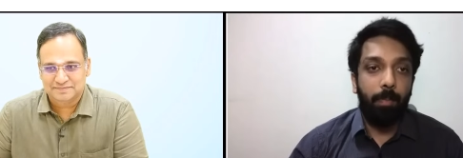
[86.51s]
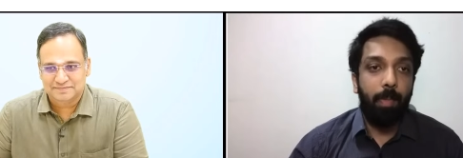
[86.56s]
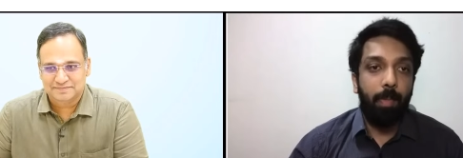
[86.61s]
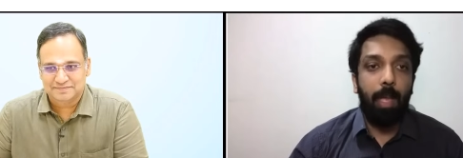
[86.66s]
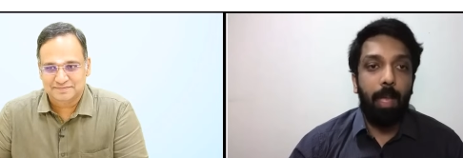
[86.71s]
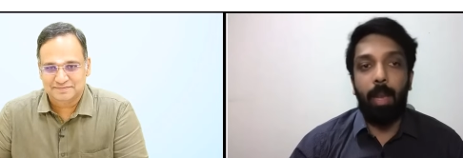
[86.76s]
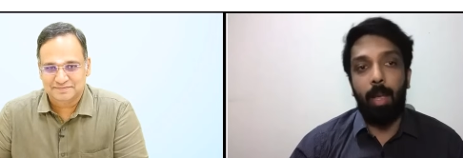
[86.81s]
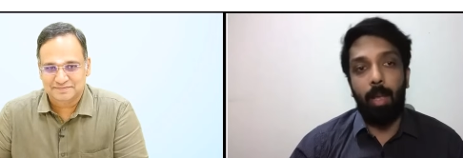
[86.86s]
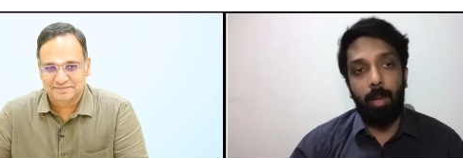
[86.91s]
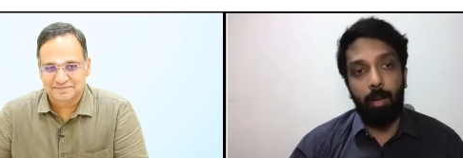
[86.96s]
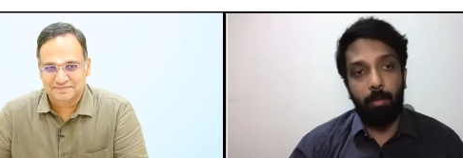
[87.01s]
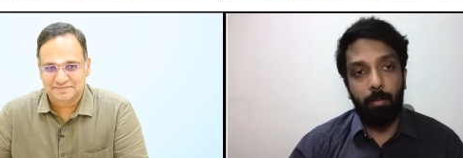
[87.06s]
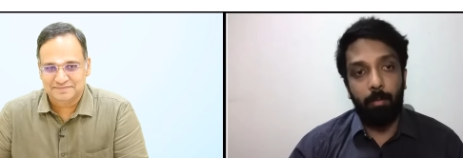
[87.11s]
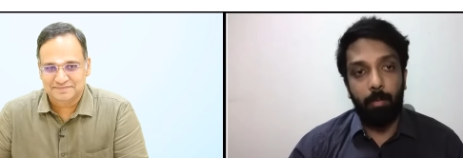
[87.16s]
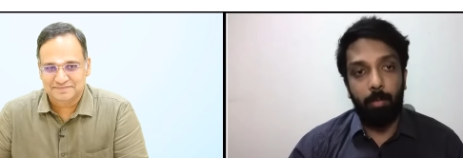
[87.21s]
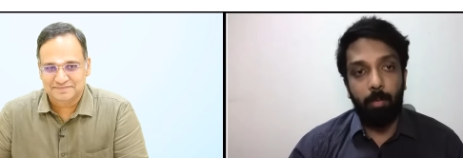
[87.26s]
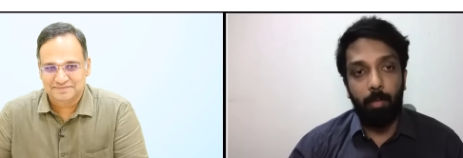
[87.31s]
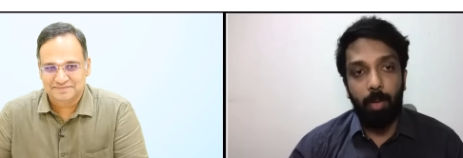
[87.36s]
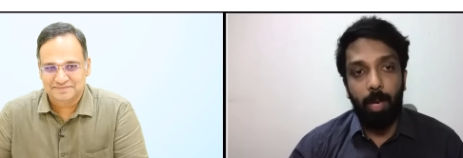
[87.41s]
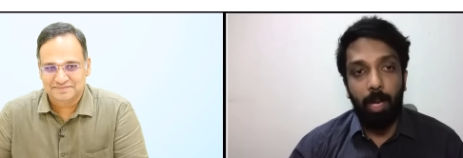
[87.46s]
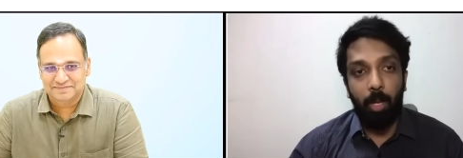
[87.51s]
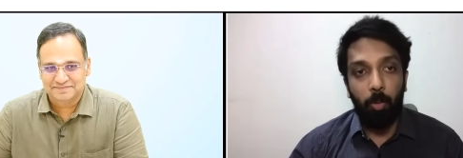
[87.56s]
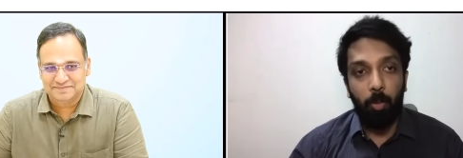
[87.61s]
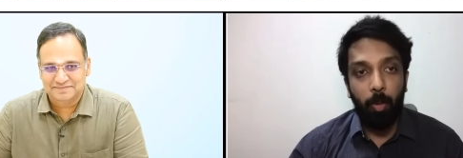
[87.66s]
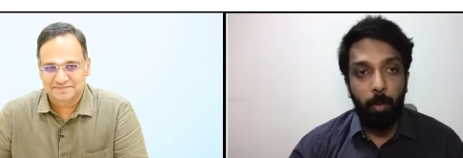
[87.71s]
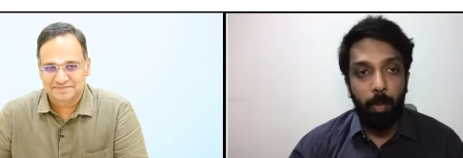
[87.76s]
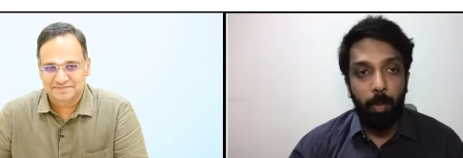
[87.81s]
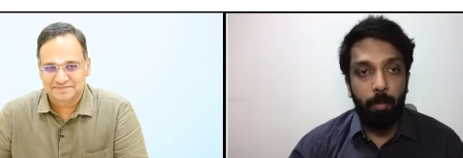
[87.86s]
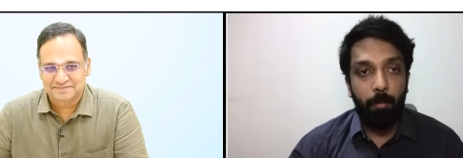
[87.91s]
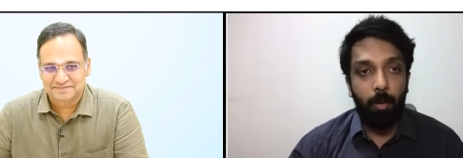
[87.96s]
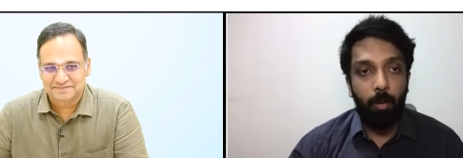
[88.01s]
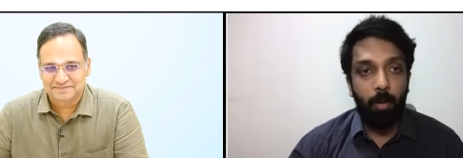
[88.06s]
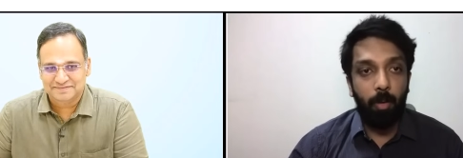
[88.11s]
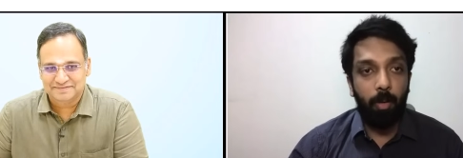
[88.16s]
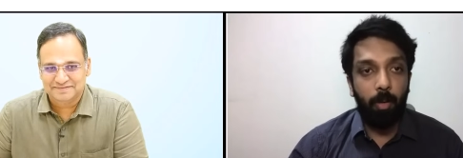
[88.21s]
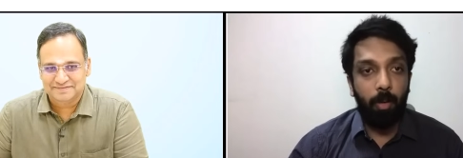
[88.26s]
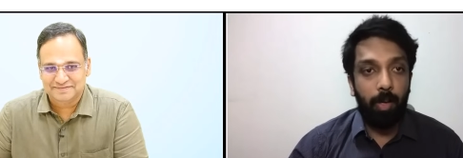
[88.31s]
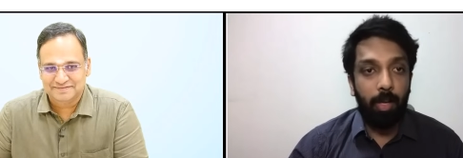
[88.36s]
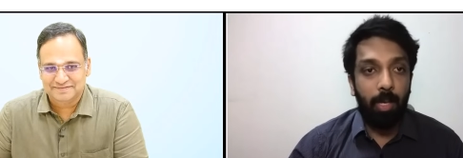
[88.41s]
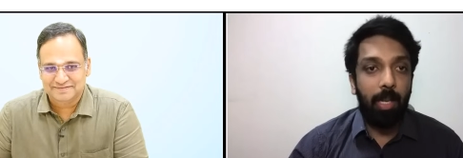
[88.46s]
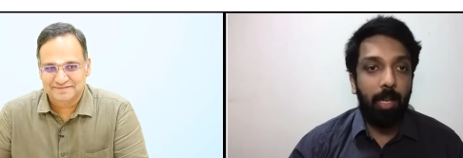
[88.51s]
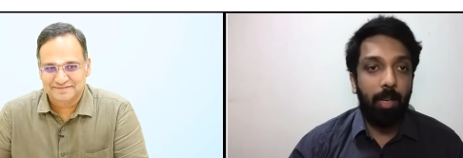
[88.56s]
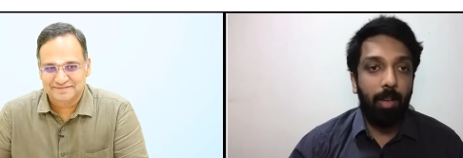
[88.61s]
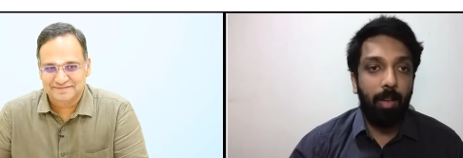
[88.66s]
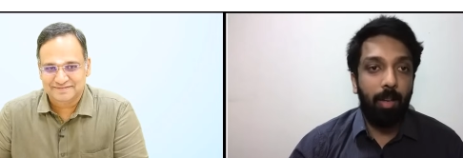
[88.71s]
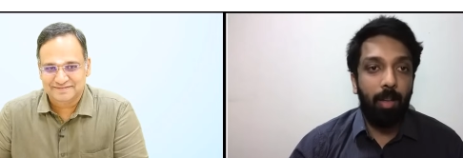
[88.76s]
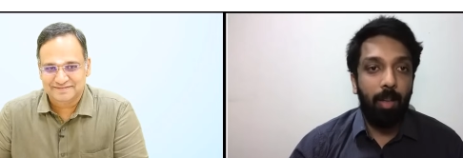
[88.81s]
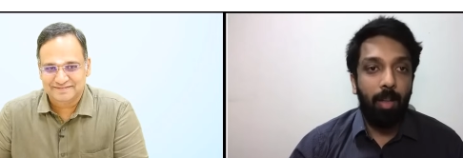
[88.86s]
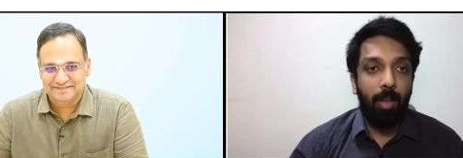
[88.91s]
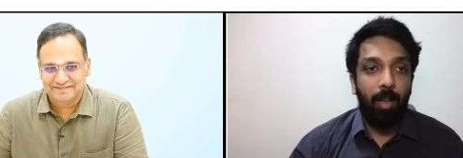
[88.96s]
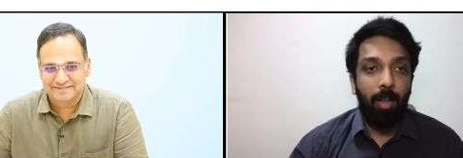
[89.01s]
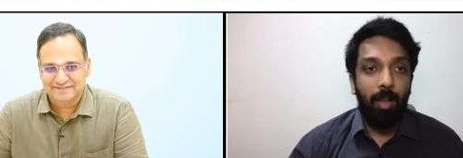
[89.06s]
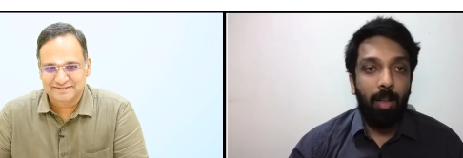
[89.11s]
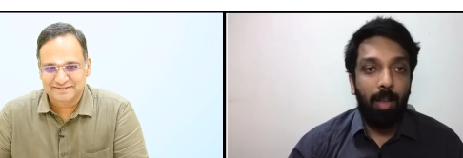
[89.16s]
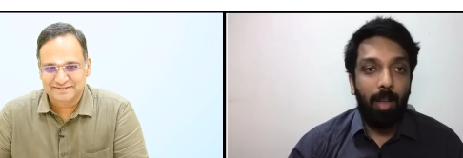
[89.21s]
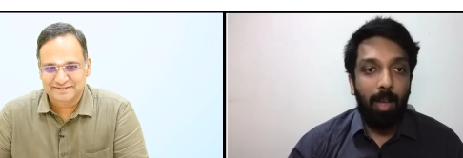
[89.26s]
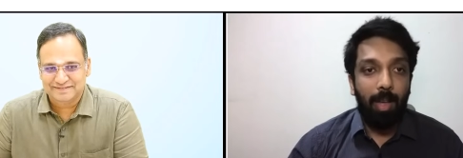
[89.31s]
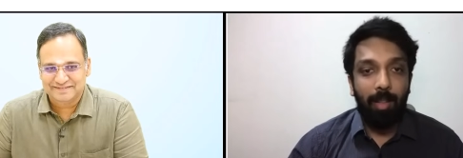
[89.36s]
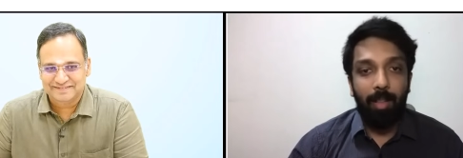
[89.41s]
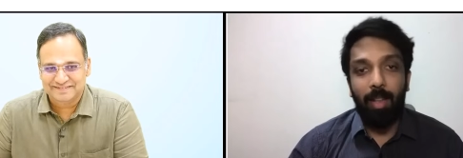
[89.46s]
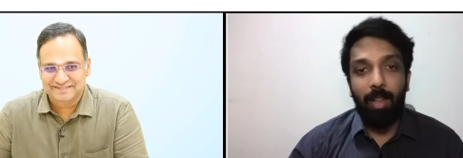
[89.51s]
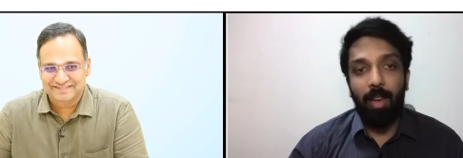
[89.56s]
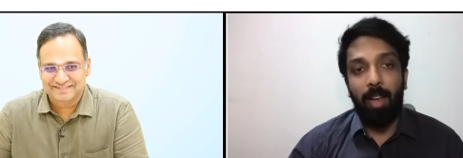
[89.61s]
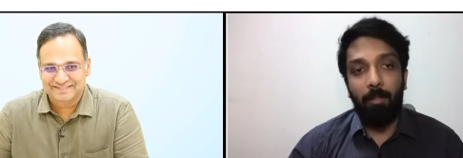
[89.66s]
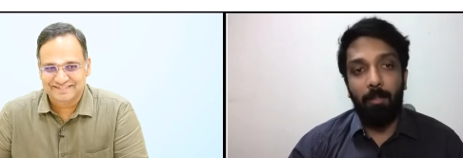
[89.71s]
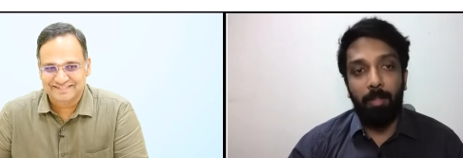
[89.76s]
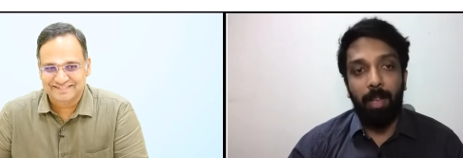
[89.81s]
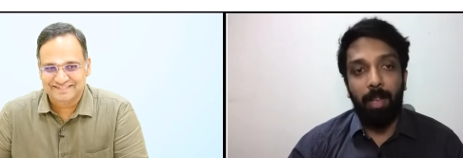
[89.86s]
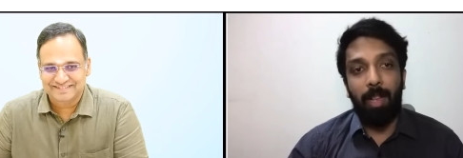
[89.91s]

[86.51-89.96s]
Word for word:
Speaker 1: Then I tried to prepare for NEET. And then after